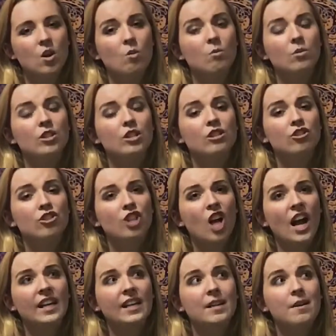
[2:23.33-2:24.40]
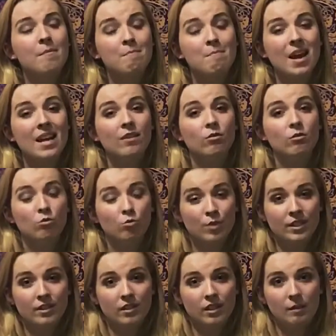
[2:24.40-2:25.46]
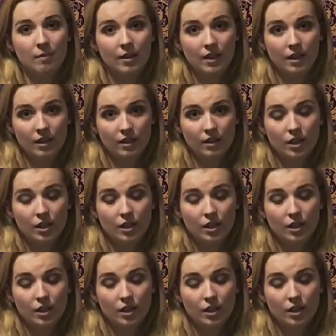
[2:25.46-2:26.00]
was a giant male grizzly bear,